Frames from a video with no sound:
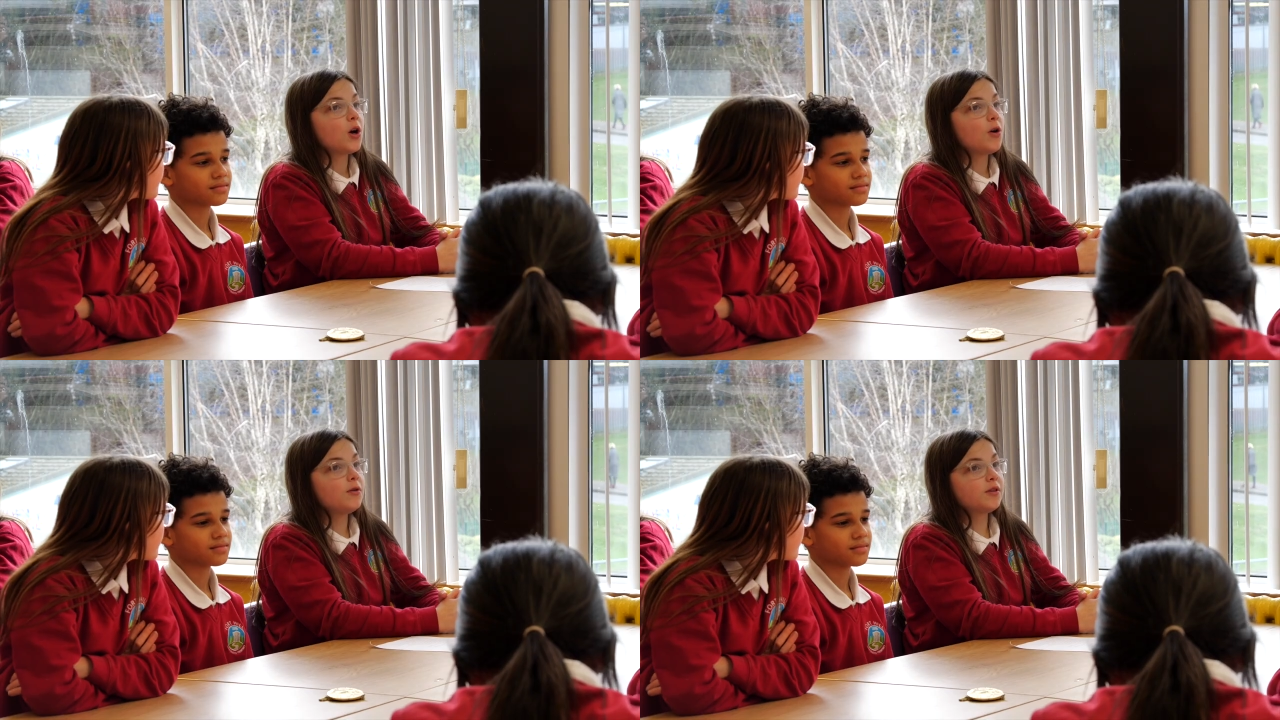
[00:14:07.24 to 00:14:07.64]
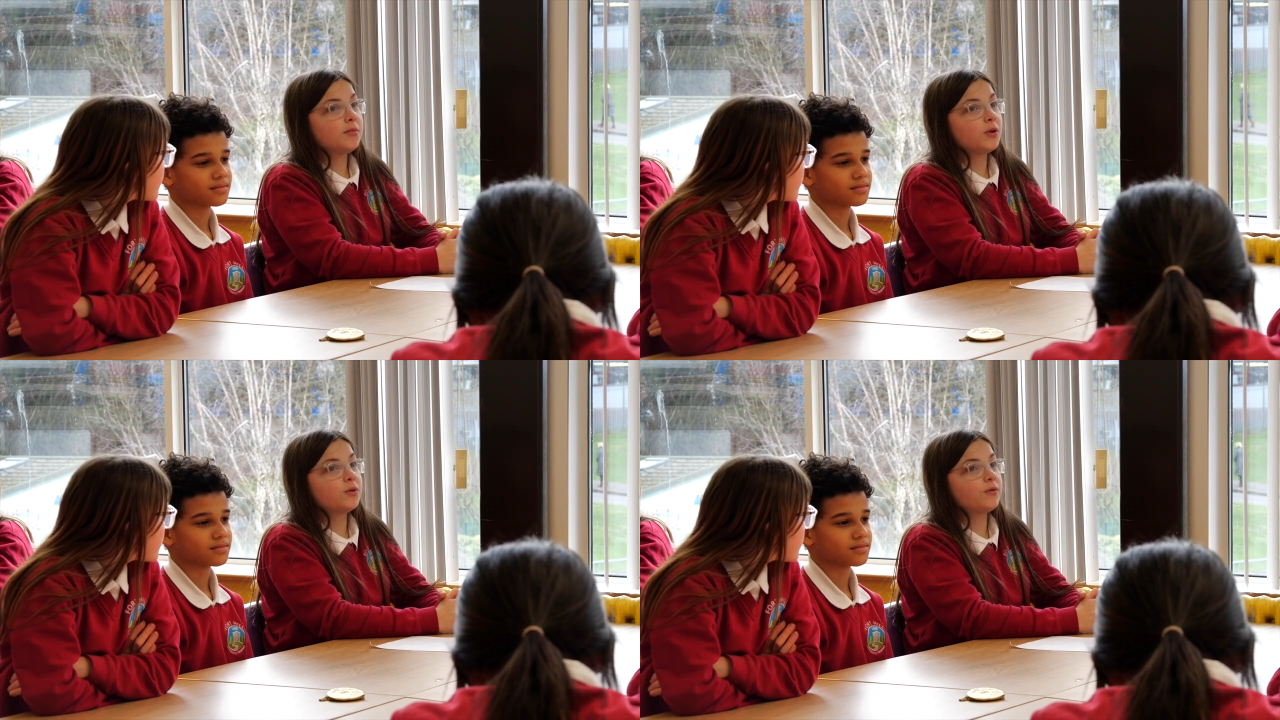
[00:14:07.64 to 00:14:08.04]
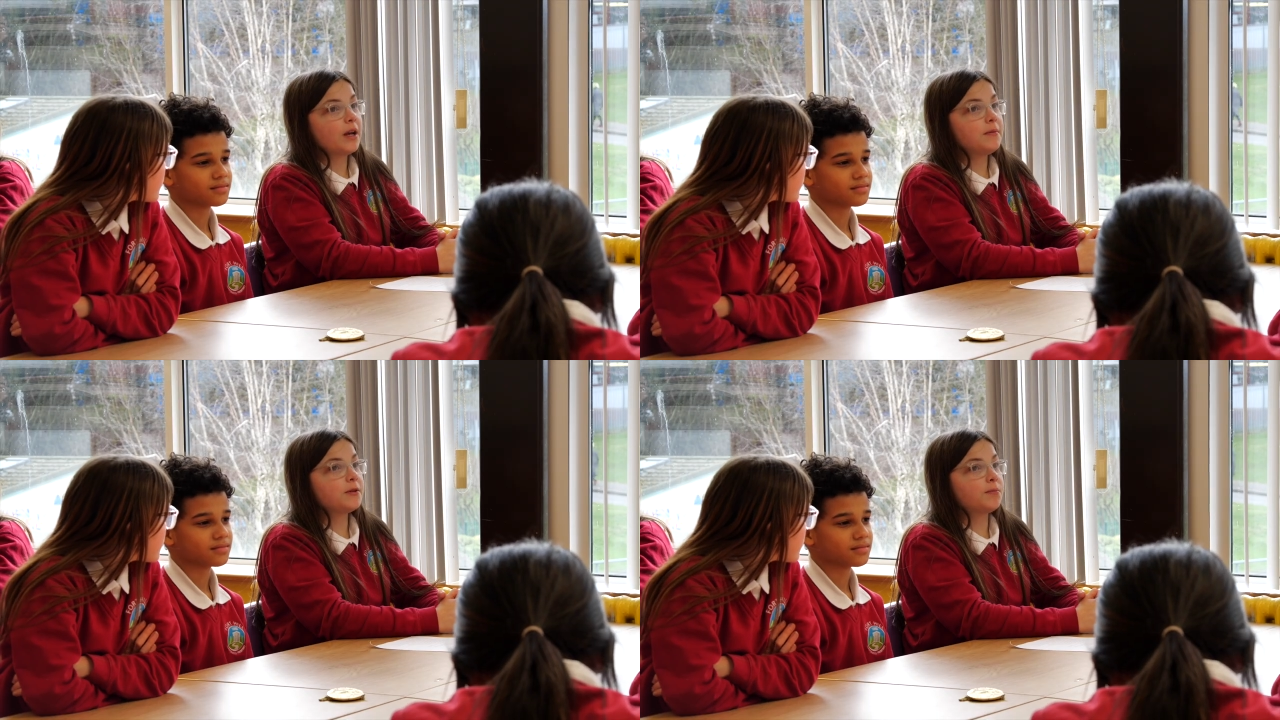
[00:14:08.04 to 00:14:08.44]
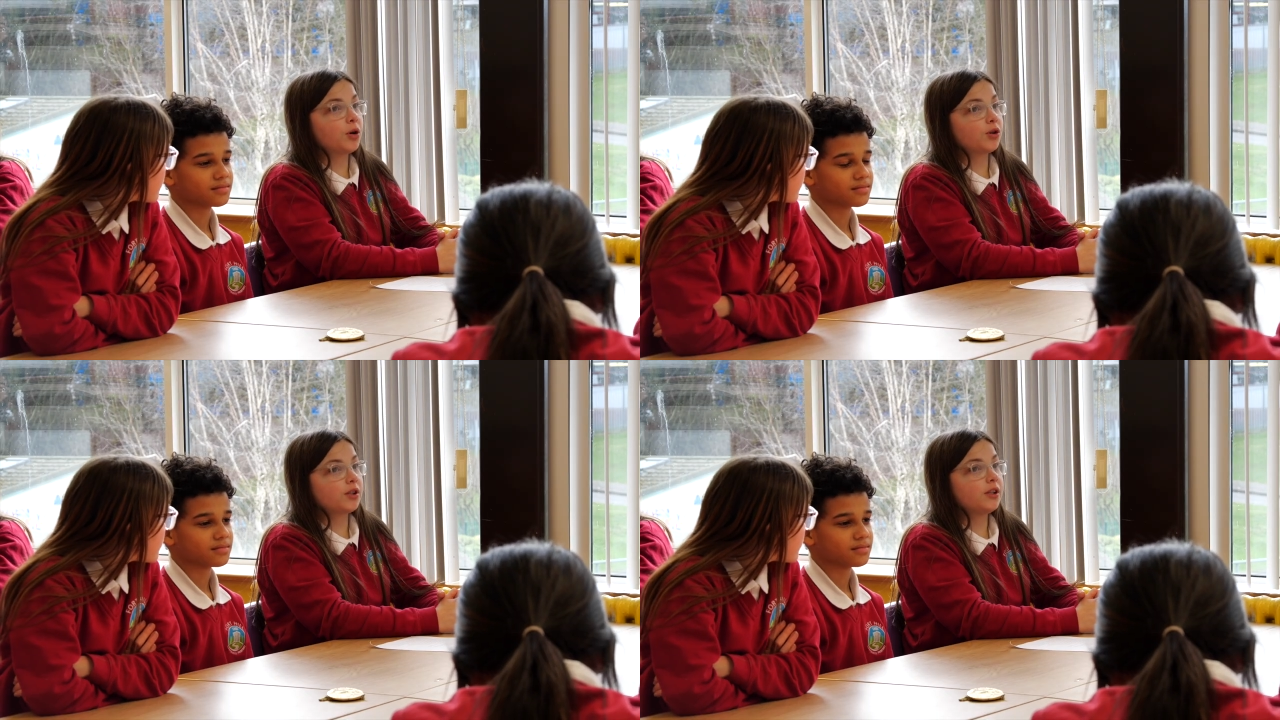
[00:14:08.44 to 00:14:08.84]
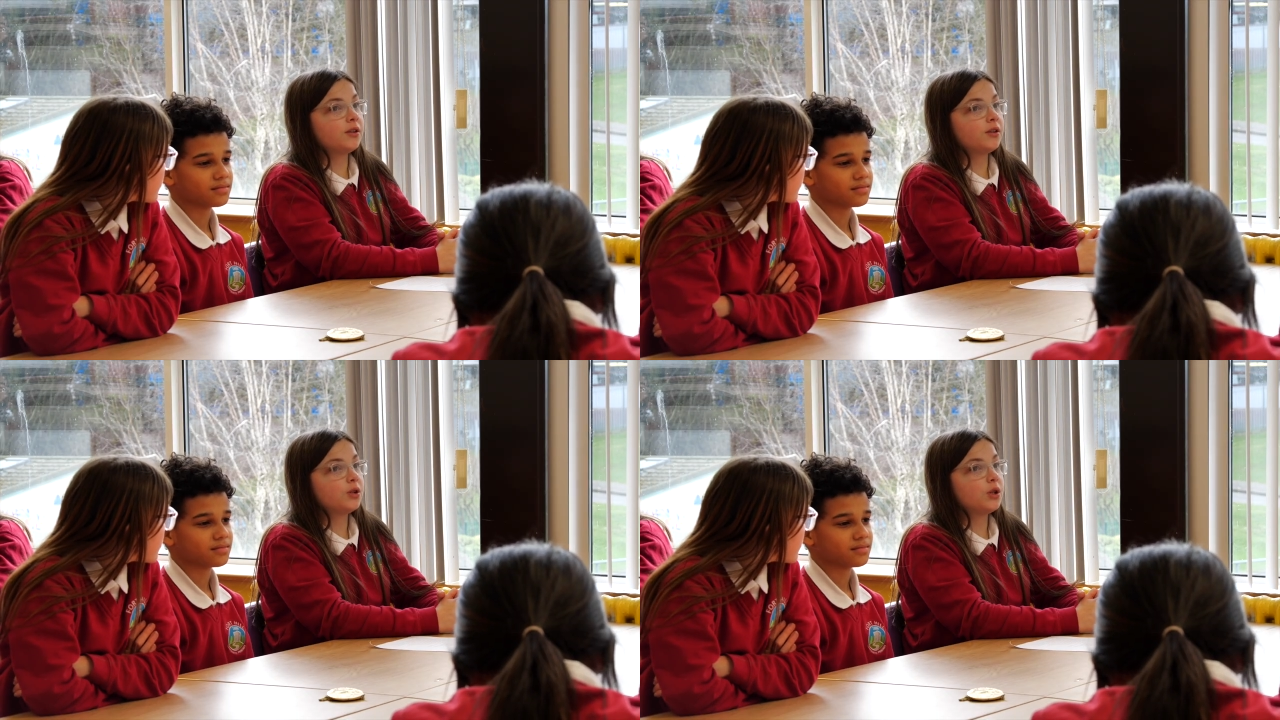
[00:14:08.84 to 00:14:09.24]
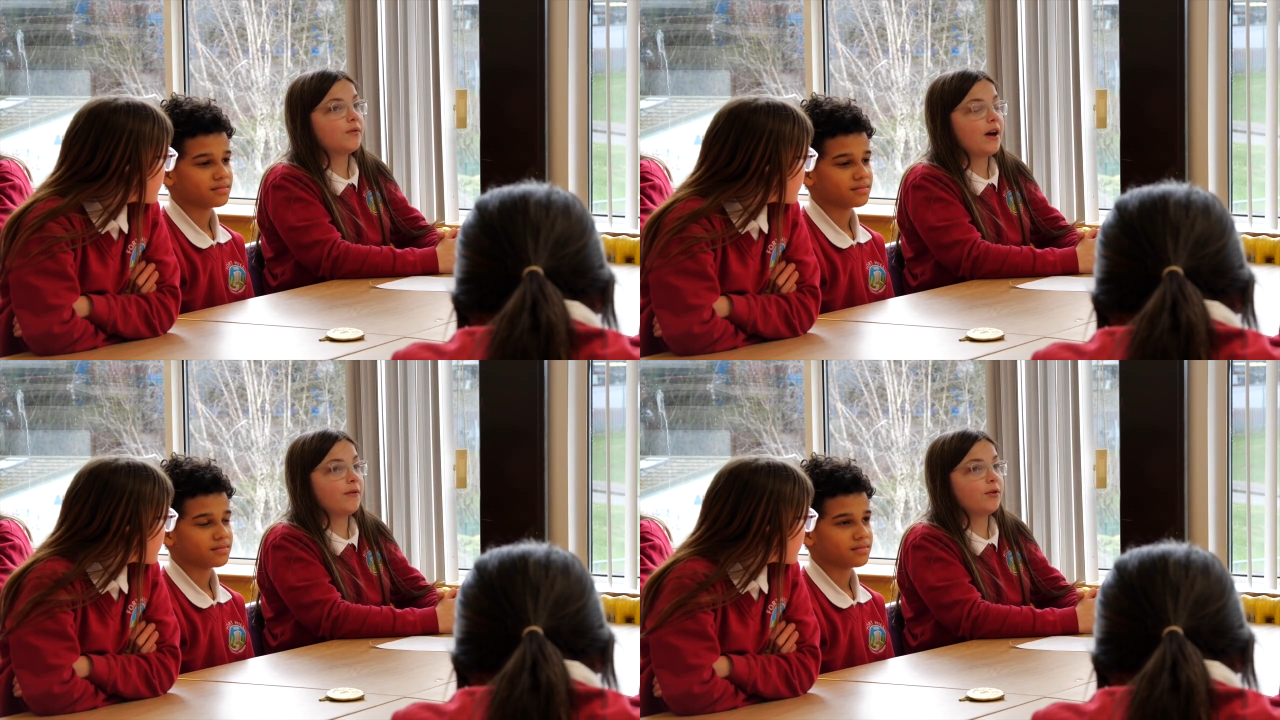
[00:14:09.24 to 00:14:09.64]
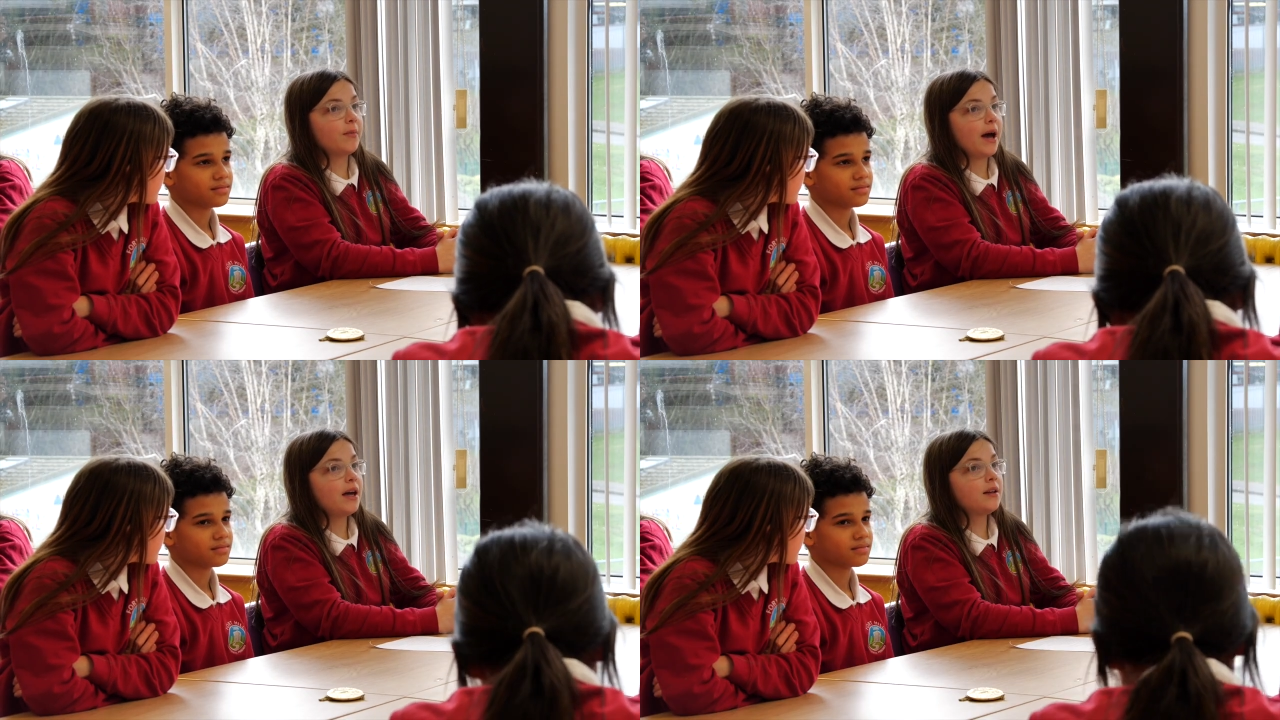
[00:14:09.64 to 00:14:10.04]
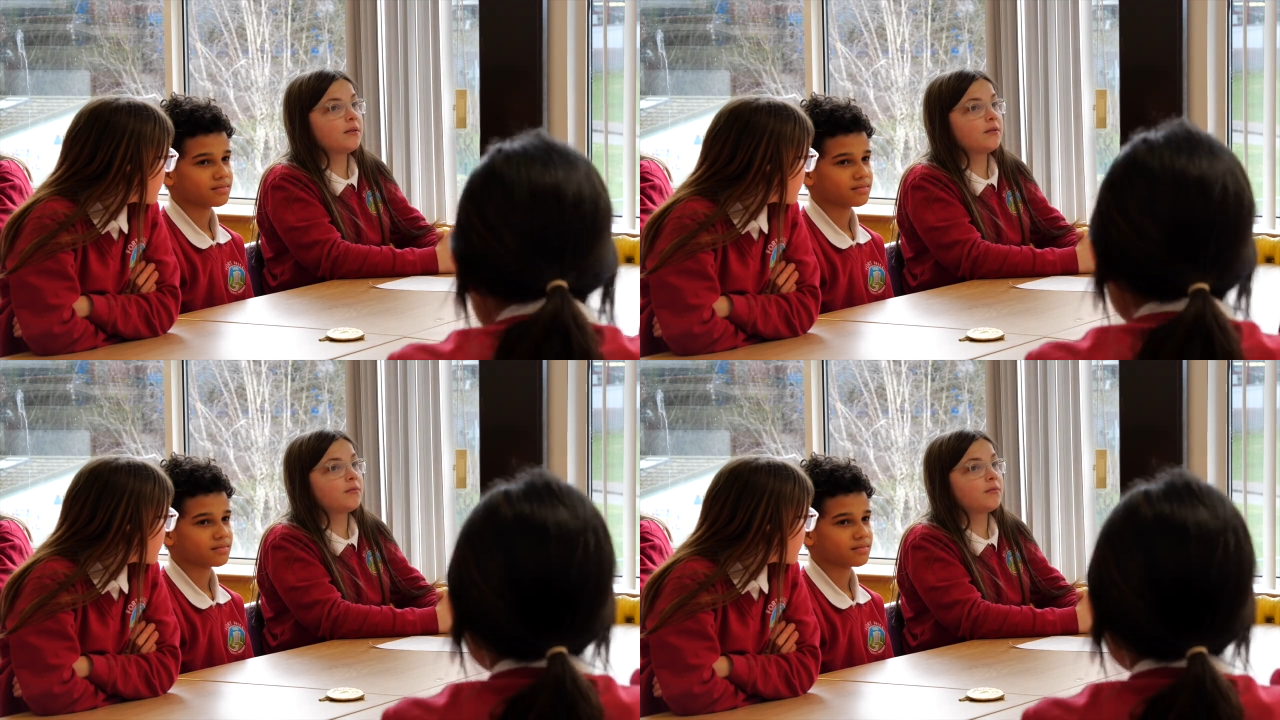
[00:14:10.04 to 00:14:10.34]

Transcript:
Speaker 1: Who's the most famous person you've ever met?